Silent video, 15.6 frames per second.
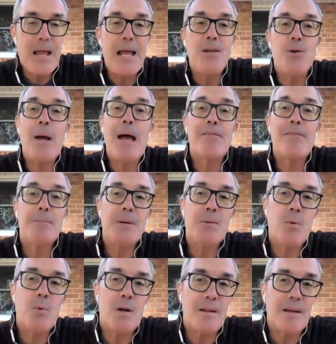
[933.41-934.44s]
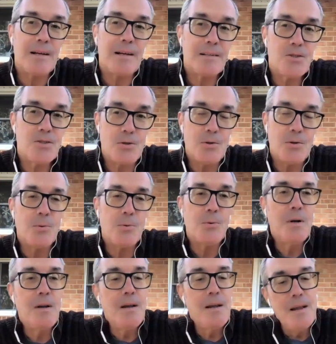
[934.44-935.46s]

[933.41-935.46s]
And you have to be willing to,